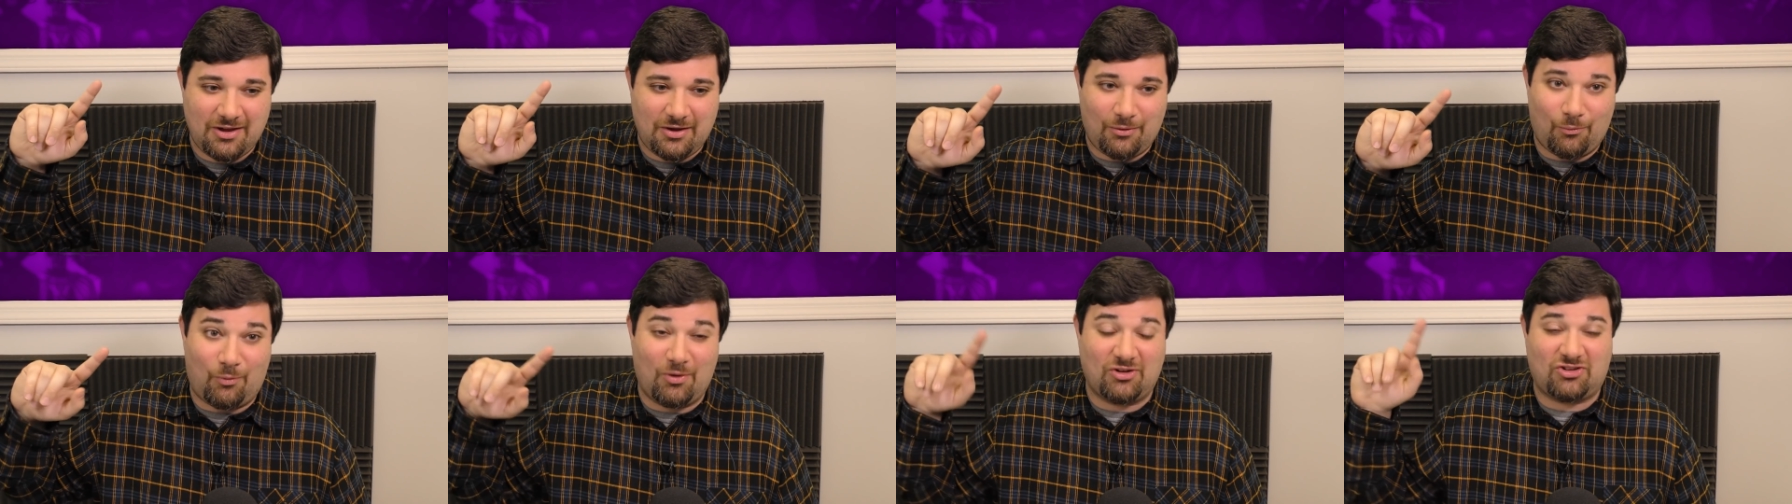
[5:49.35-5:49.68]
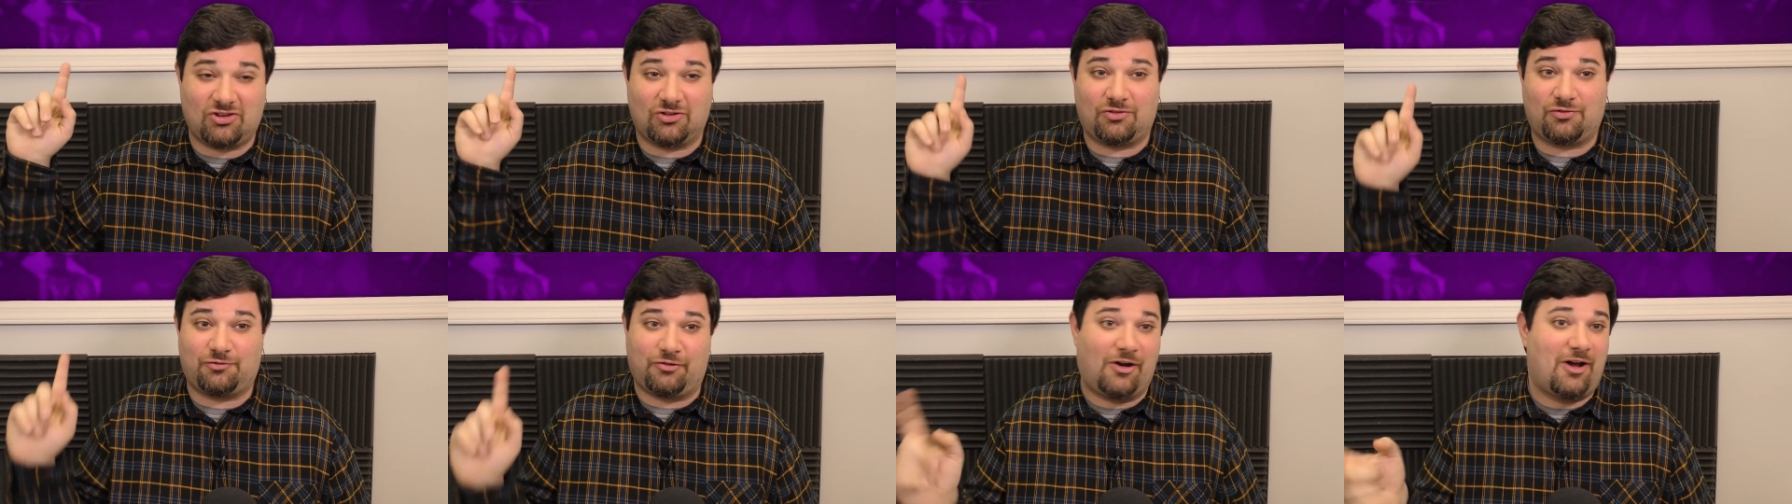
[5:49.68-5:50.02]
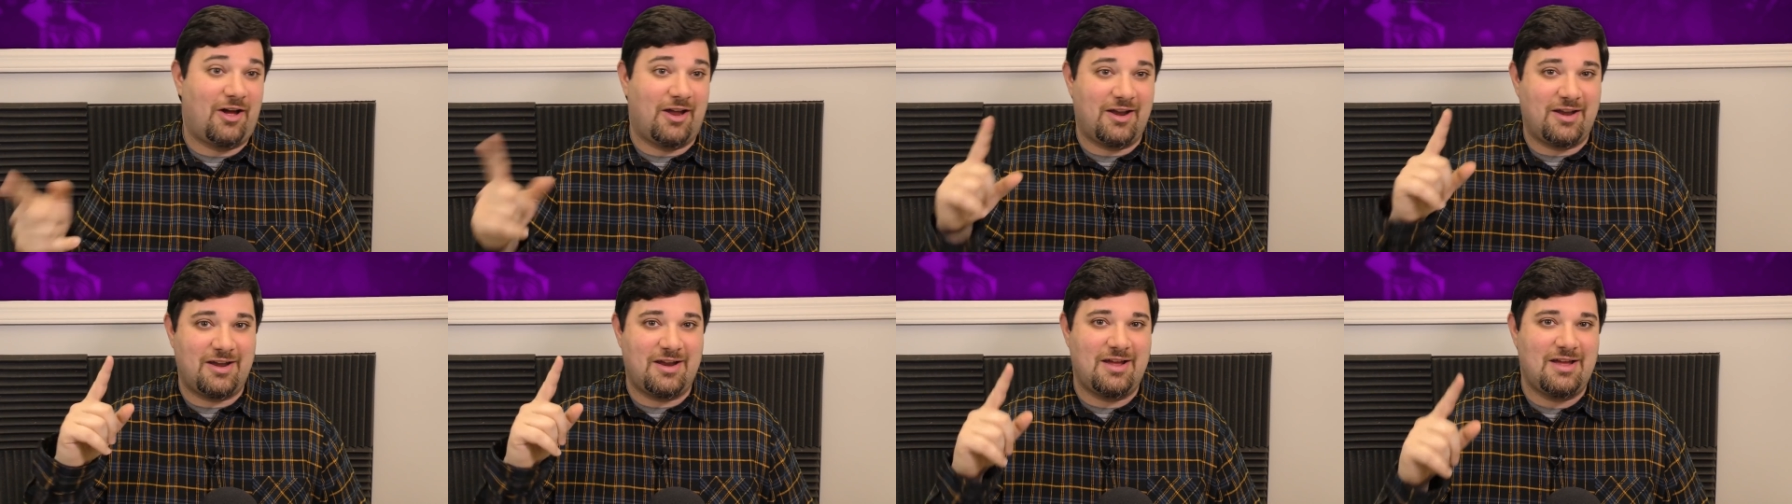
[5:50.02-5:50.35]
which is
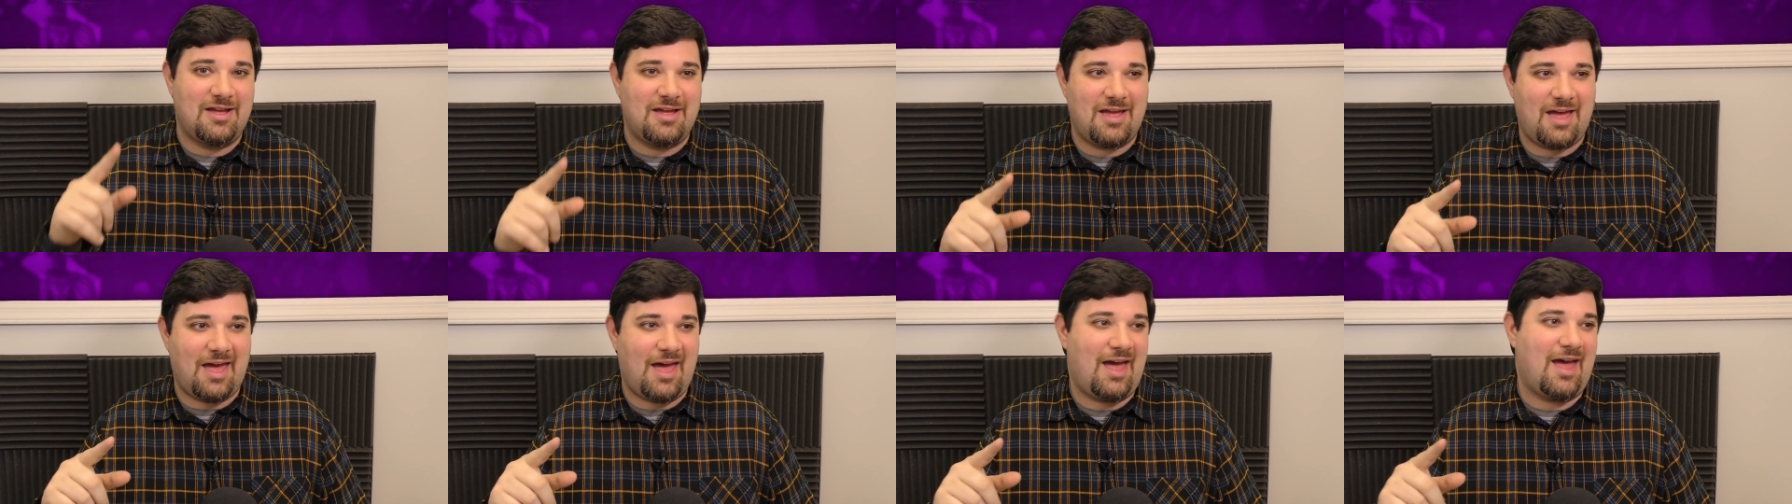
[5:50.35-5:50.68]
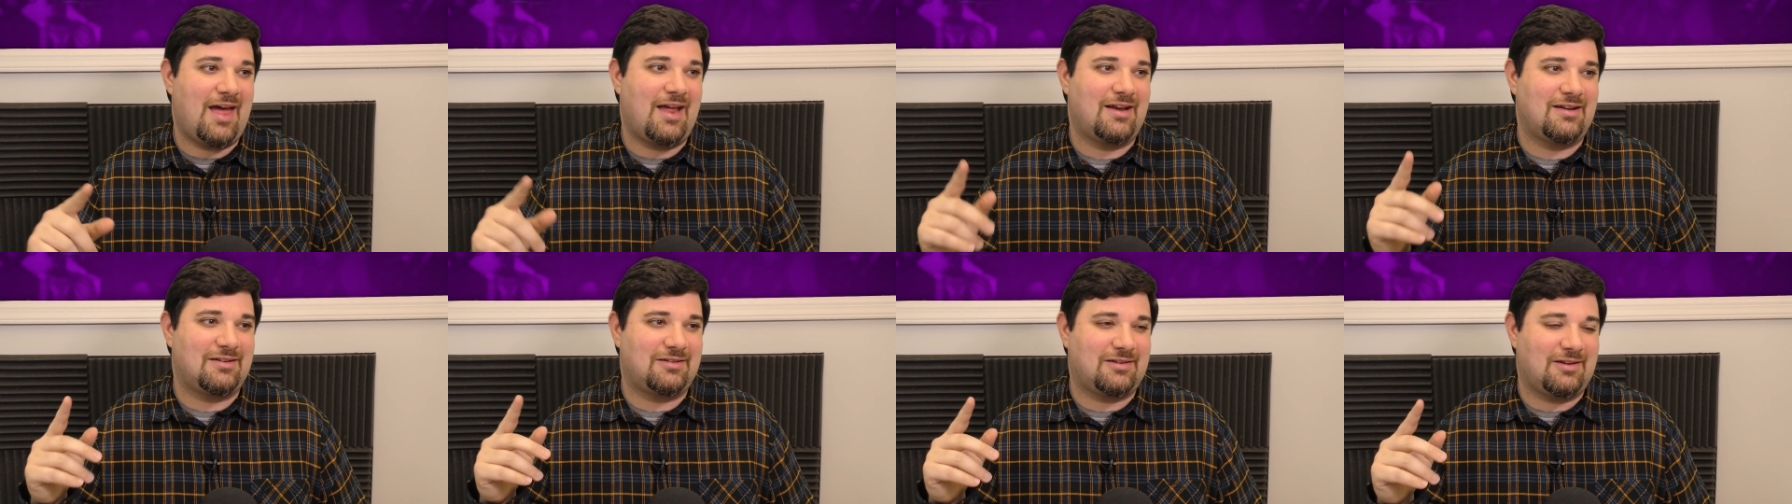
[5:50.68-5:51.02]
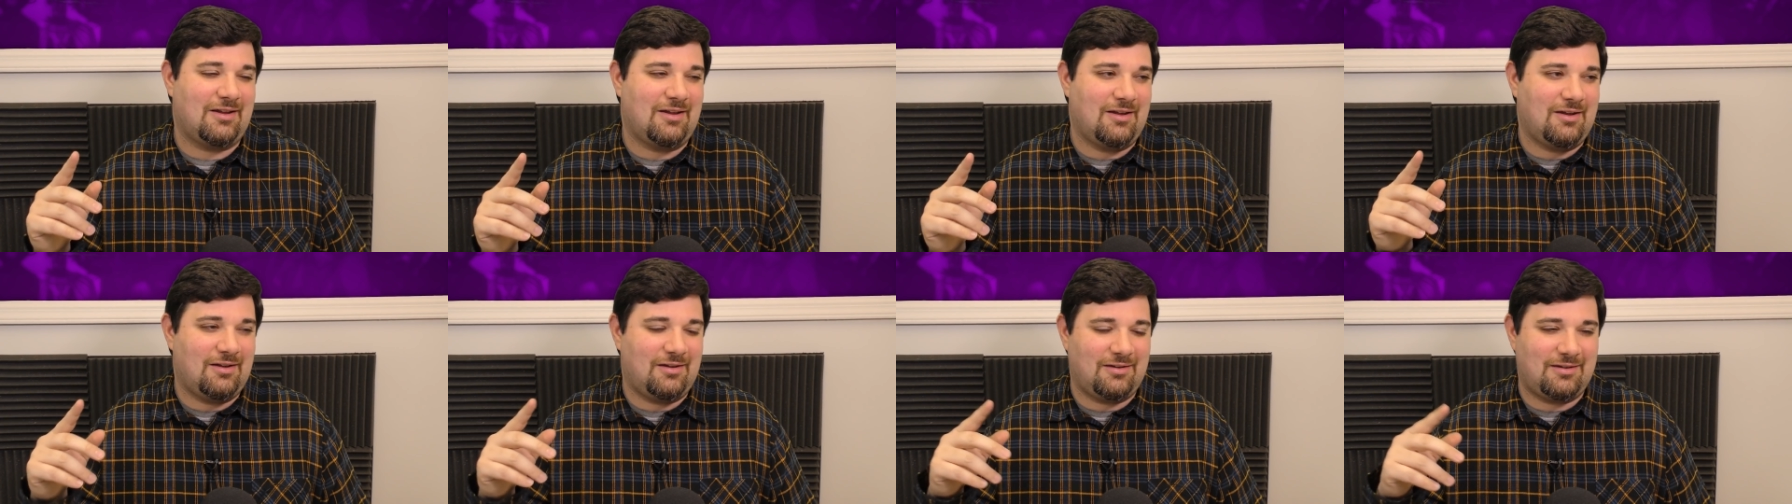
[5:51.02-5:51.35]
fun, and
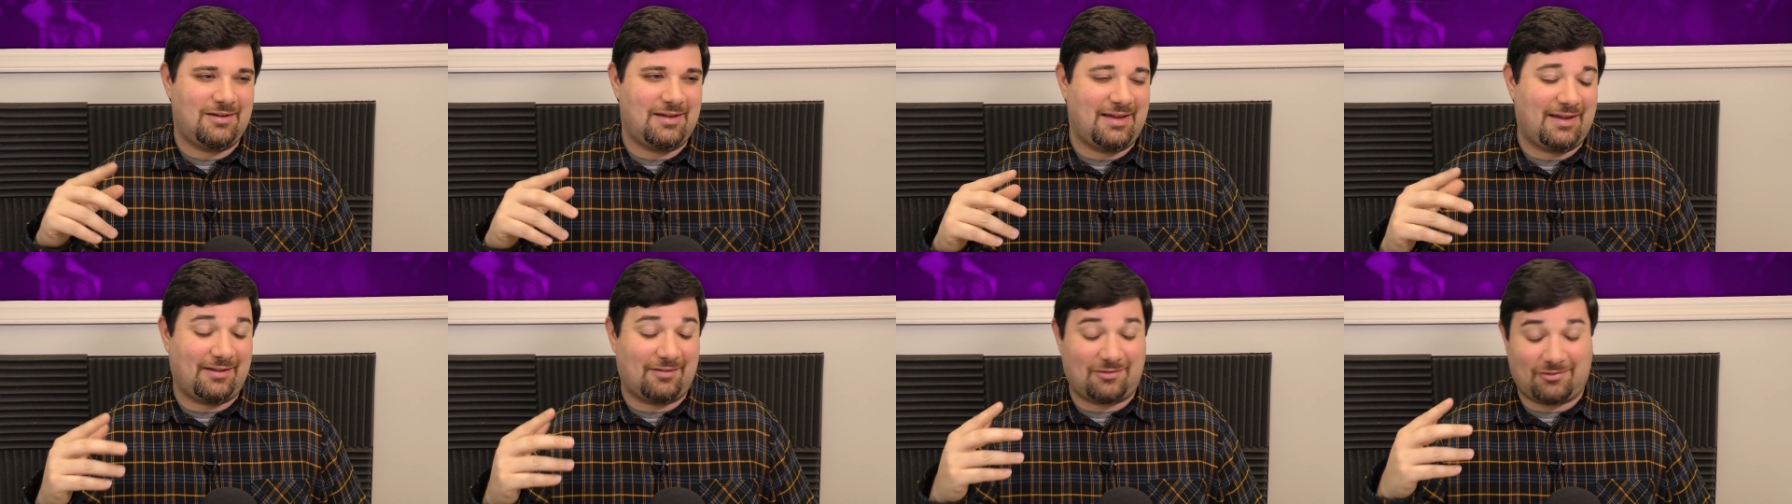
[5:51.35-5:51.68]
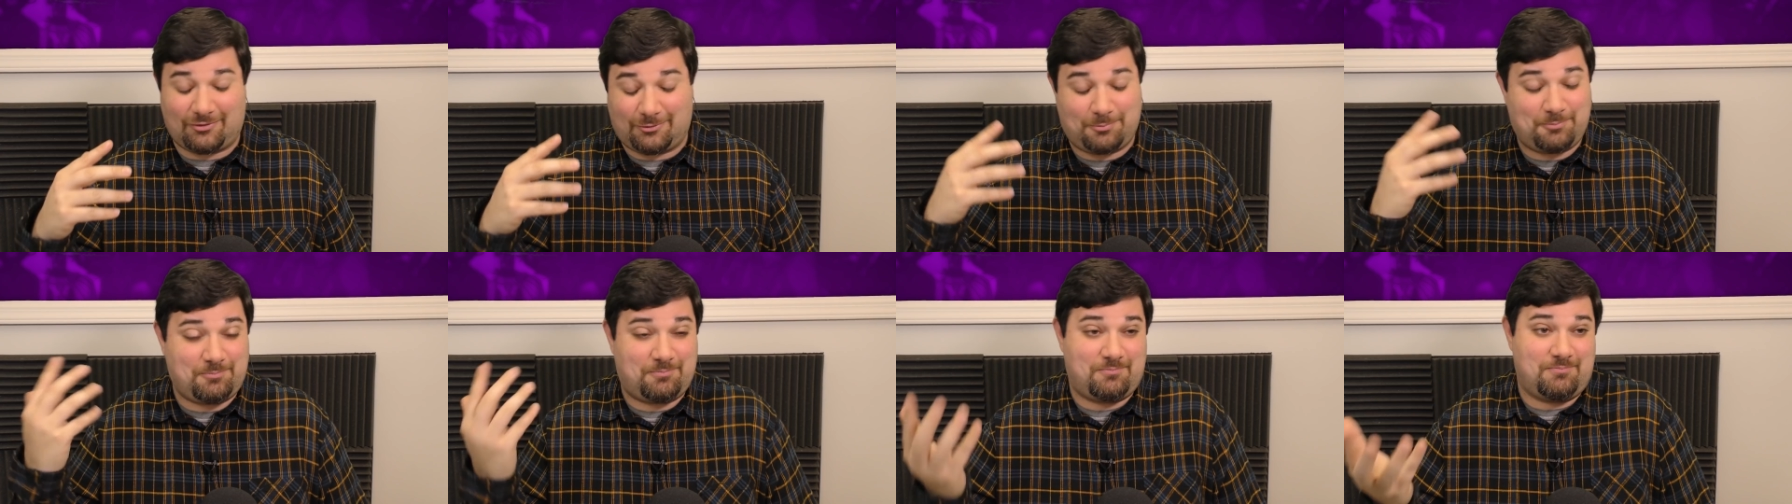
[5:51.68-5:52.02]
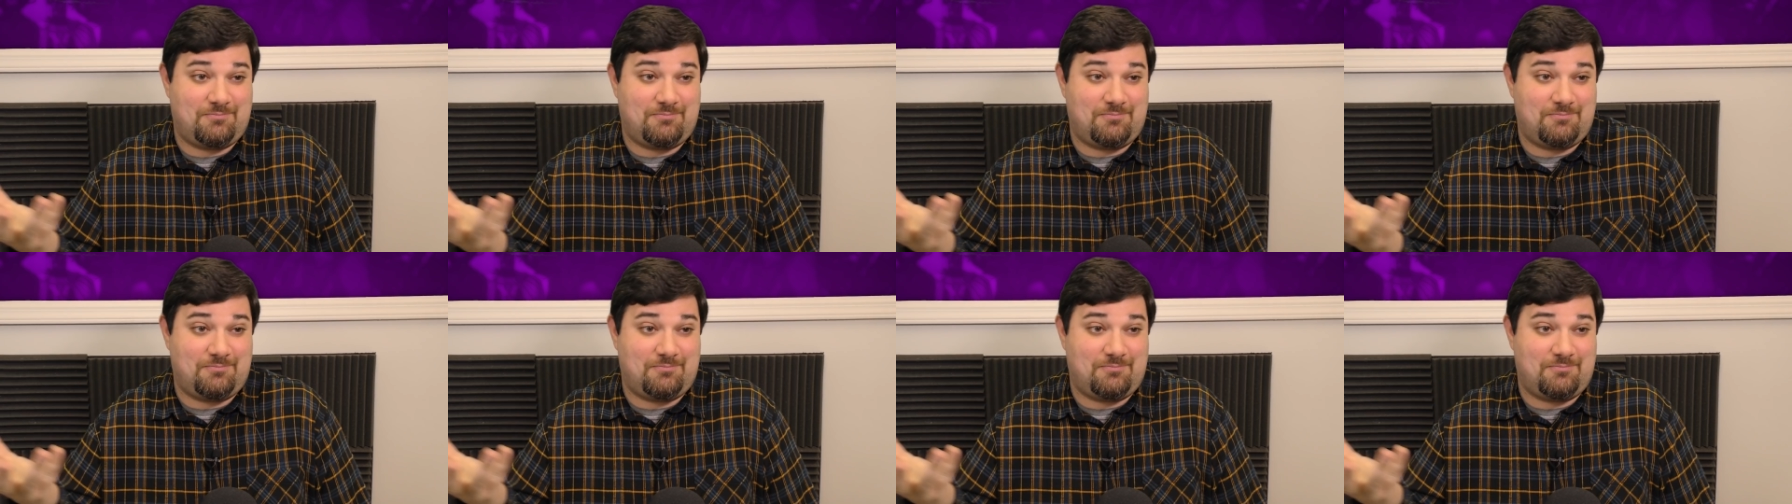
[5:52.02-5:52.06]
it's